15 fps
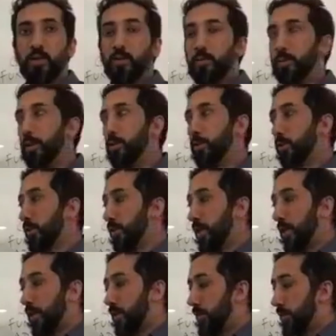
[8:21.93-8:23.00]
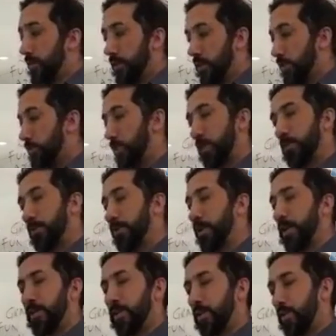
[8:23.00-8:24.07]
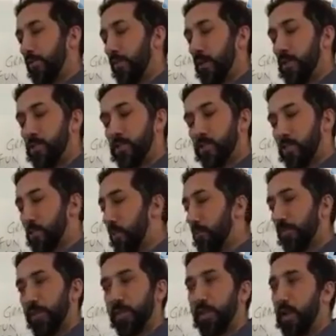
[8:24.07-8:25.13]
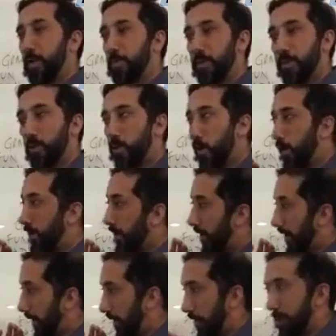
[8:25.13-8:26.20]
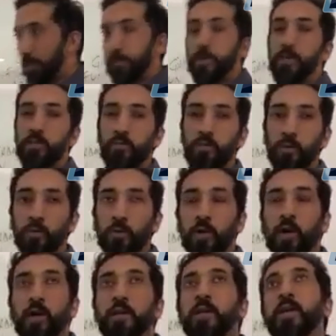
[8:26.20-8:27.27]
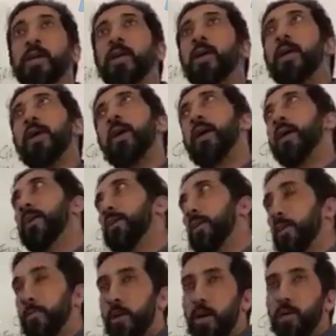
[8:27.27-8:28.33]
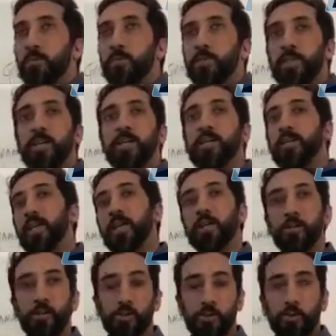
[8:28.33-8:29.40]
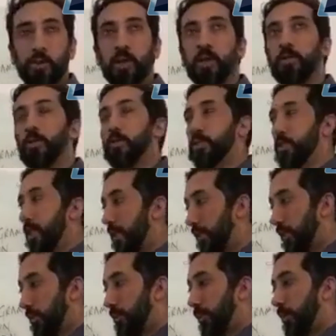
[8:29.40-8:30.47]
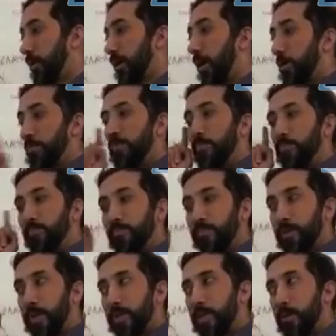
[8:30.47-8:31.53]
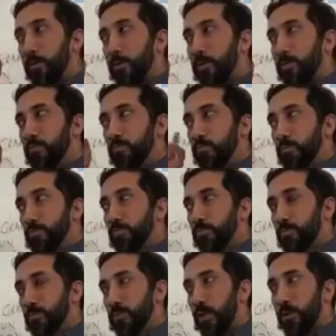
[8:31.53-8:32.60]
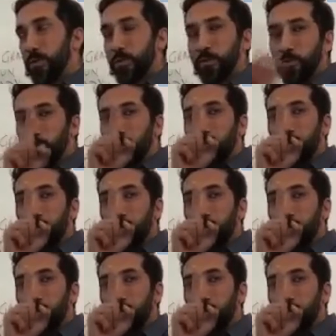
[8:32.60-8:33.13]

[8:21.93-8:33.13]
then you're going to at least be able to identify something happening on any page of the Qur'an, any imam reciting any surah, and you're standing in prayer like, oh, got that word, boop, that one too,